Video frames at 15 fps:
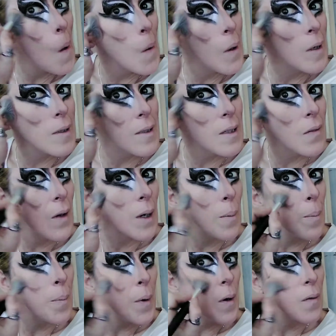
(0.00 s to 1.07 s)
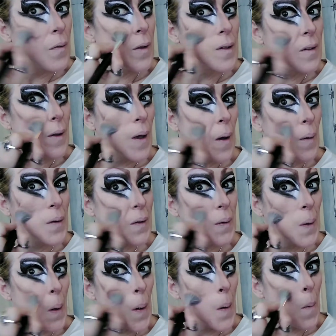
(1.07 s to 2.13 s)
let me see if I can buff this out
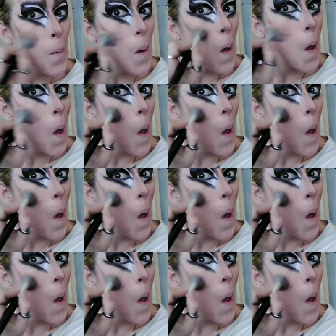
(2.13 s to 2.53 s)
some.